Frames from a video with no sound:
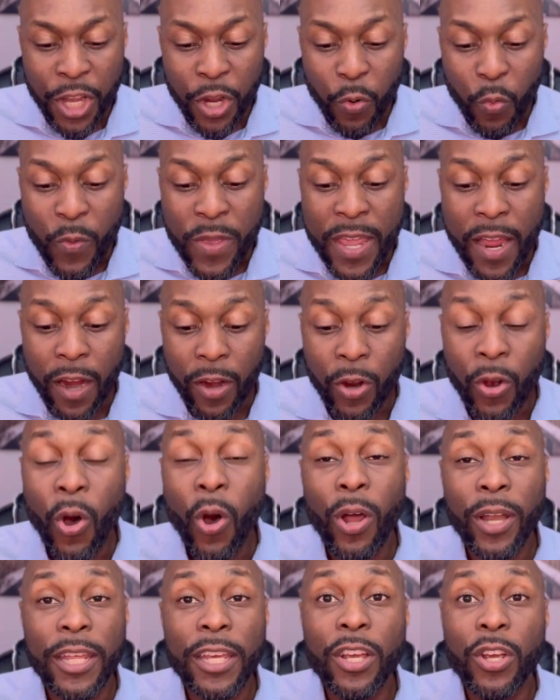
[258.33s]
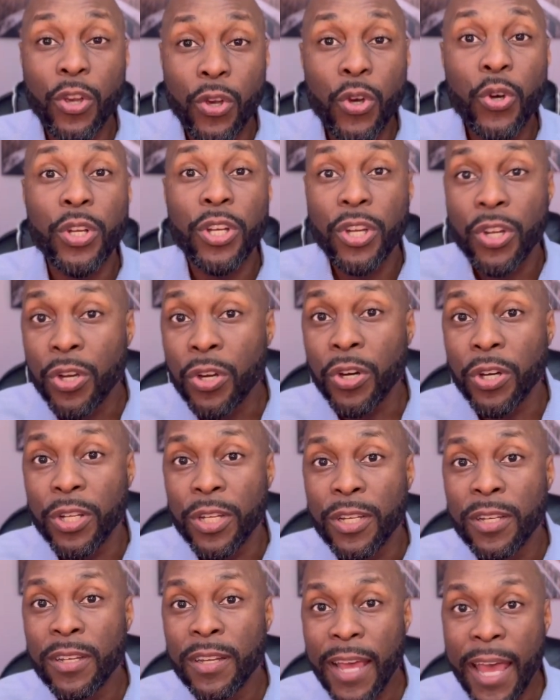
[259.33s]
We are calling good
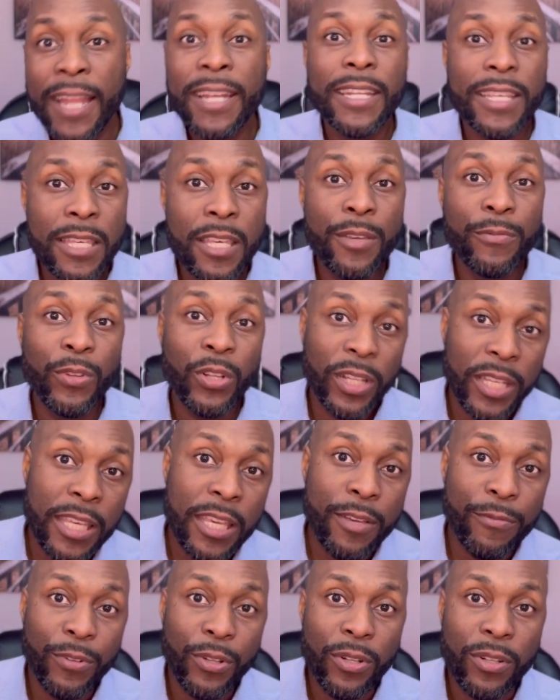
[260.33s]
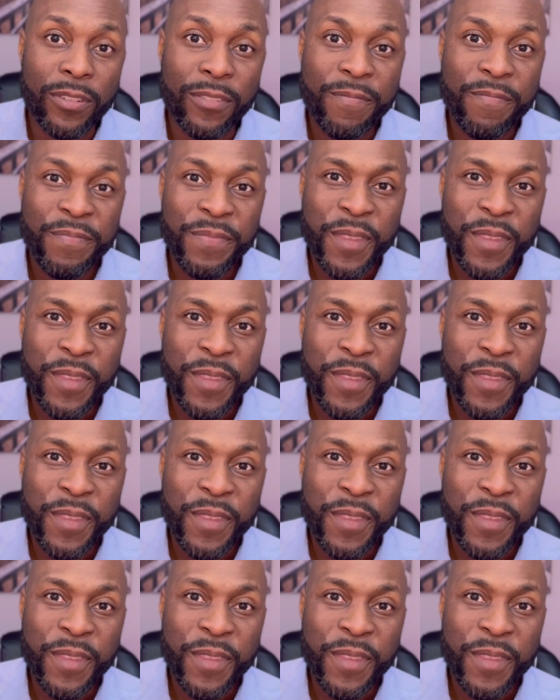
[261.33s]
good and evil evil.